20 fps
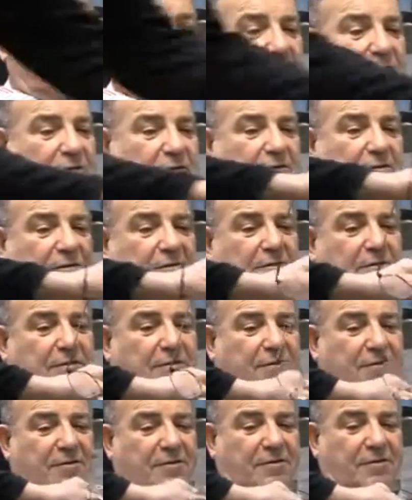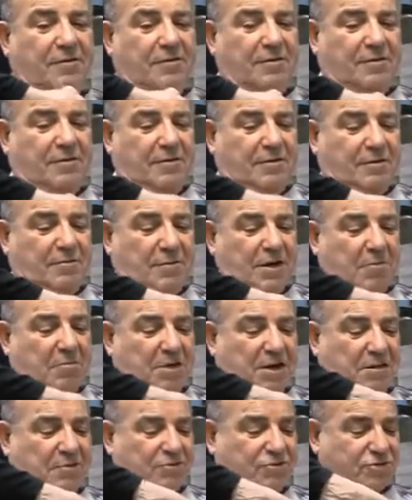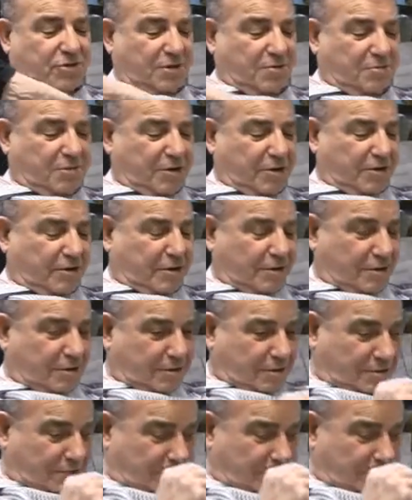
Yeah. Might be able to see better, huh?